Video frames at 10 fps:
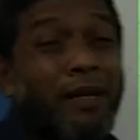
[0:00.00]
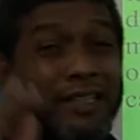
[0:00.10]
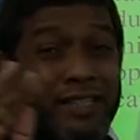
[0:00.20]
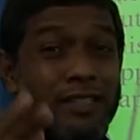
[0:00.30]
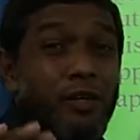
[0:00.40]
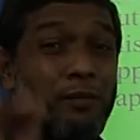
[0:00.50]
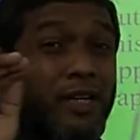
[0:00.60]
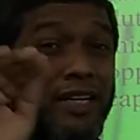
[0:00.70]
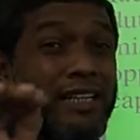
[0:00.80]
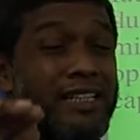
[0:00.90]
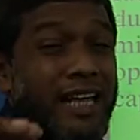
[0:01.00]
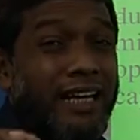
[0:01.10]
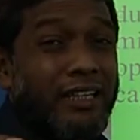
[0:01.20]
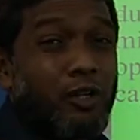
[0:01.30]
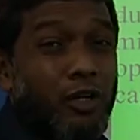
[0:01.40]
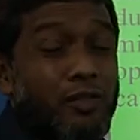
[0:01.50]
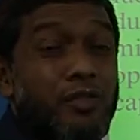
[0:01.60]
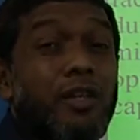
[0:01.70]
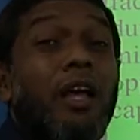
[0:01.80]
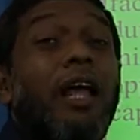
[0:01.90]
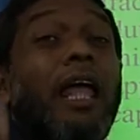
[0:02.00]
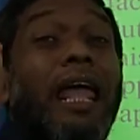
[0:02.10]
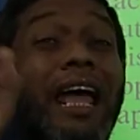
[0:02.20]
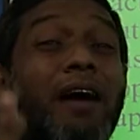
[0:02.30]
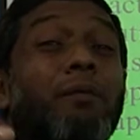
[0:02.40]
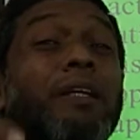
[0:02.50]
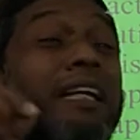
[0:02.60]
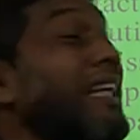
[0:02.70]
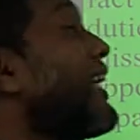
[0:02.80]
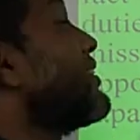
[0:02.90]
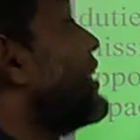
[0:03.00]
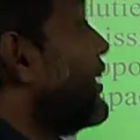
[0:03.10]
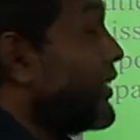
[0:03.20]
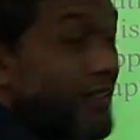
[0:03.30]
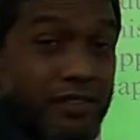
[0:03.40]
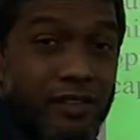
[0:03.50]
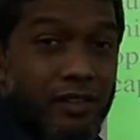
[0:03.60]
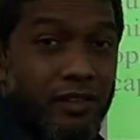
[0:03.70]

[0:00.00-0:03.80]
places of sentence connectors have in a sentence?